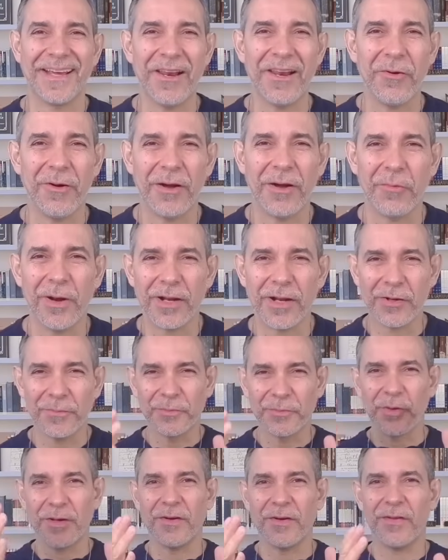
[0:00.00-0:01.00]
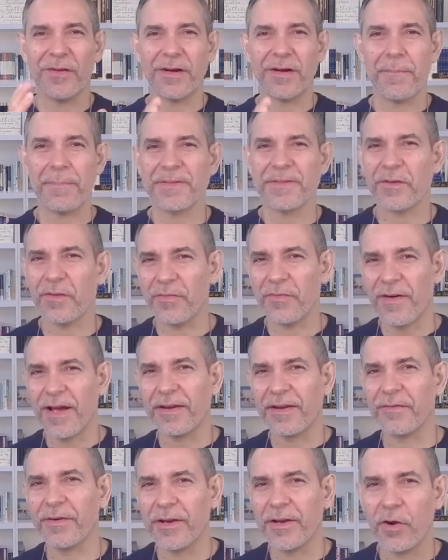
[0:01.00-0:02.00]
Hello and welcome to another episode of
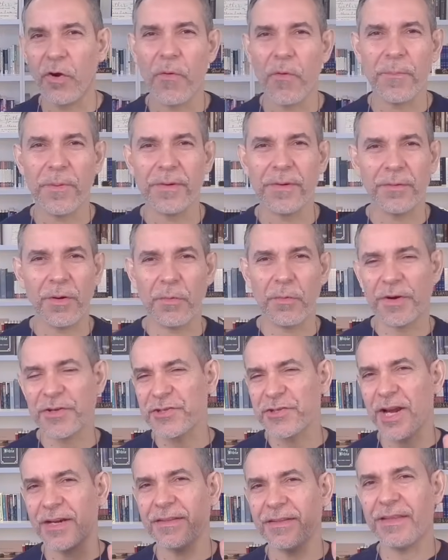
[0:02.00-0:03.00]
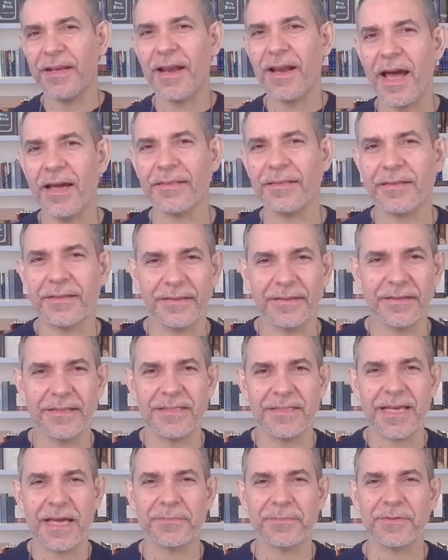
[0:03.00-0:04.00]
Anchoring Hope, where we're shining the light in
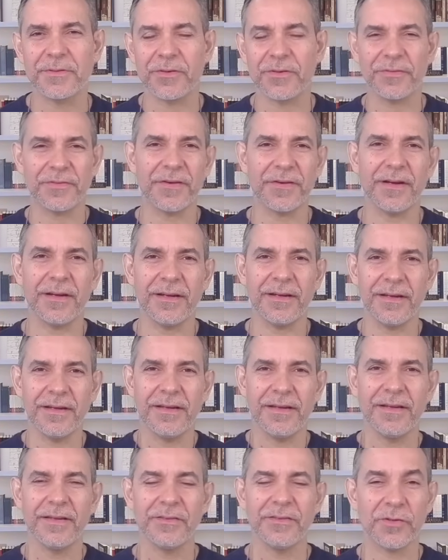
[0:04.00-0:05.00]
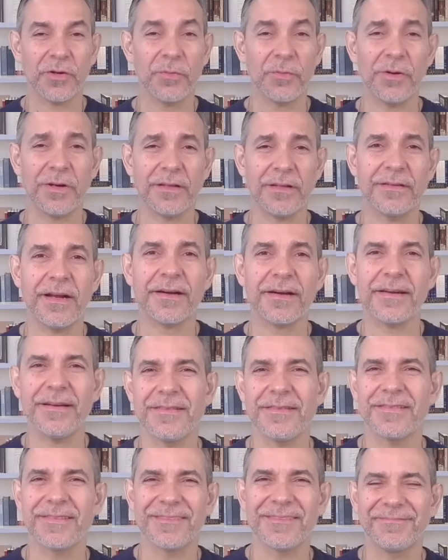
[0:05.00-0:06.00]
these times of trouble and
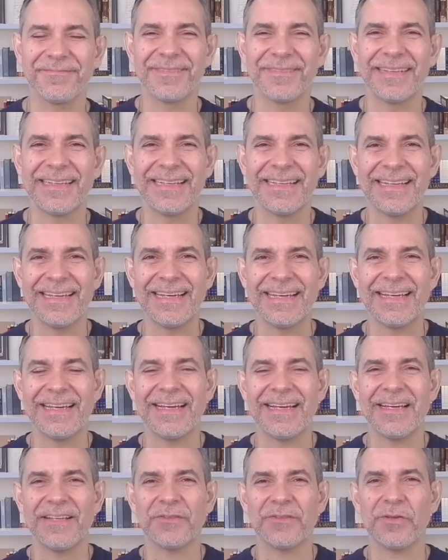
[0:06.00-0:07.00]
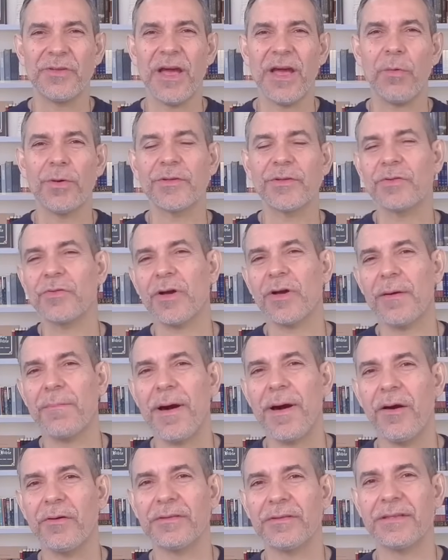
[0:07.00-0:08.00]
darkness. Today I want to talk
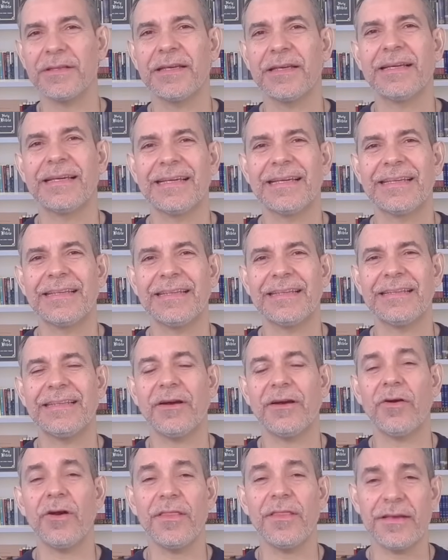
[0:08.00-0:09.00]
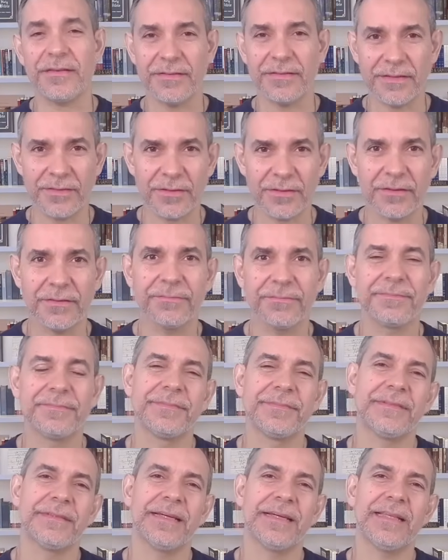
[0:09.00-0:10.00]
about the holiday season
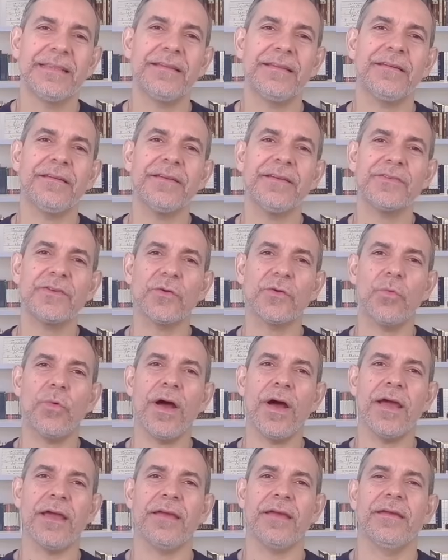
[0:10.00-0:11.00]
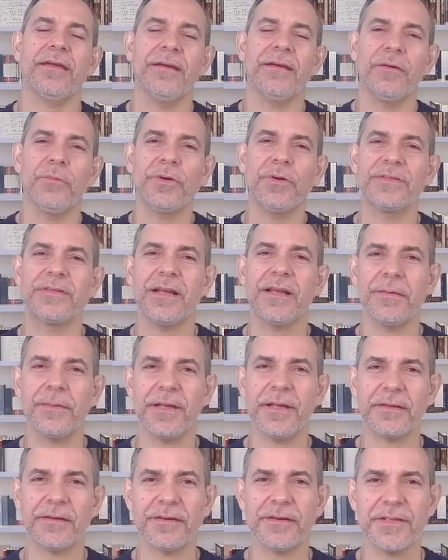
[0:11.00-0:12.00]
and the reason why we
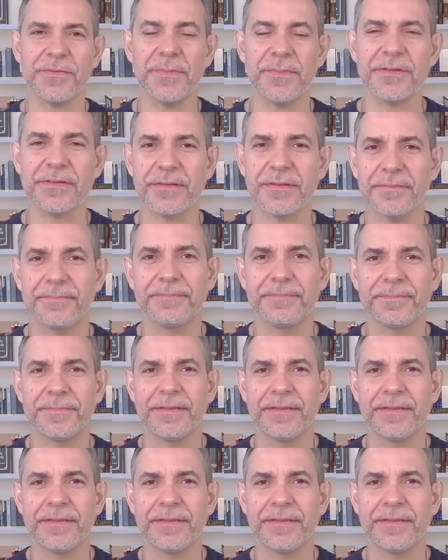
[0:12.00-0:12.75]
celebrate Christmas.